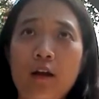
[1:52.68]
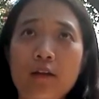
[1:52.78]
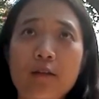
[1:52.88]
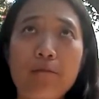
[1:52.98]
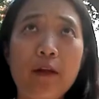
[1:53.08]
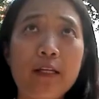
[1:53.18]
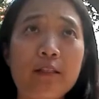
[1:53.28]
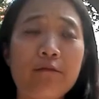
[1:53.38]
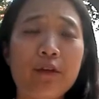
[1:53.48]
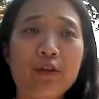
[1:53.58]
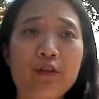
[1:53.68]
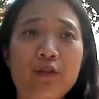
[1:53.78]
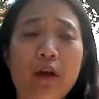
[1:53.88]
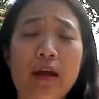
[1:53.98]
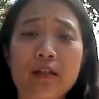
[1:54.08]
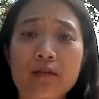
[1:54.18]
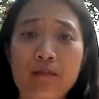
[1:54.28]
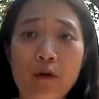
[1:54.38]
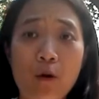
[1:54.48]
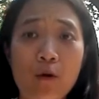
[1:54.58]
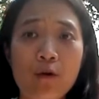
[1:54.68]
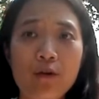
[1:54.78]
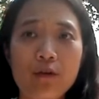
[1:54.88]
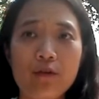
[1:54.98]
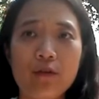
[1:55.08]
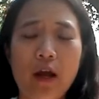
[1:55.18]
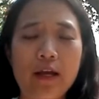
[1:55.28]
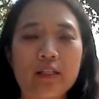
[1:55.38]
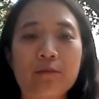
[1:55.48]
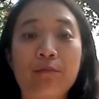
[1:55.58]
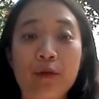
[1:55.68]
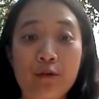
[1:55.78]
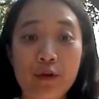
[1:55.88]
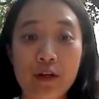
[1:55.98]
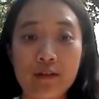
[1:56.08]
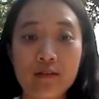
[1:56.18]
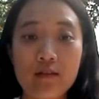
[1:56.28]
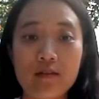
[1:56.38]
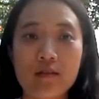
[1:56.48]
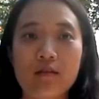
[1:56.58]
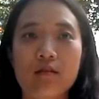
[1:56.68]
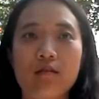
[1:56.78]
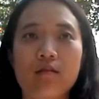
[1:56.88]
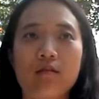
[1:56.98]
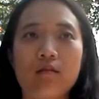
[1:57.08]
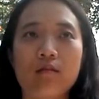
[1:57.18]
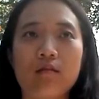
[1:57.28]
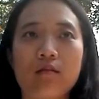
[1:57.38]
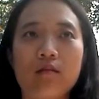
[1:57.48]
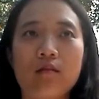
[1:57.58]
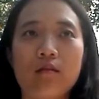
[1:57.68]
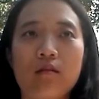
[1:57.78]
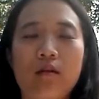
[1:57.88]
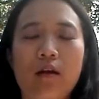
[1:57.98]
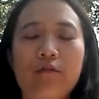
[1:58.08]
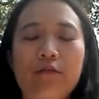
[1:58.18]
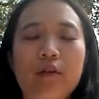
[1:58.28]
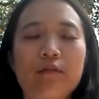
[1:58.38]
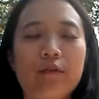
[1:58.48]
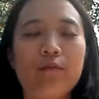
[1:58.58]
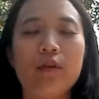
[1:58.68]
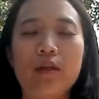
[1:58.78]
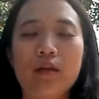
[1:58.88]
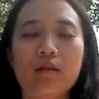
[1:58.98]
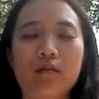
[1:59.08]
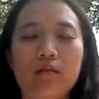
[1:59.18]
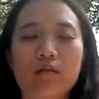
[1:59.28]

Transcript: It's a place for you to explore, experience, and feel it from within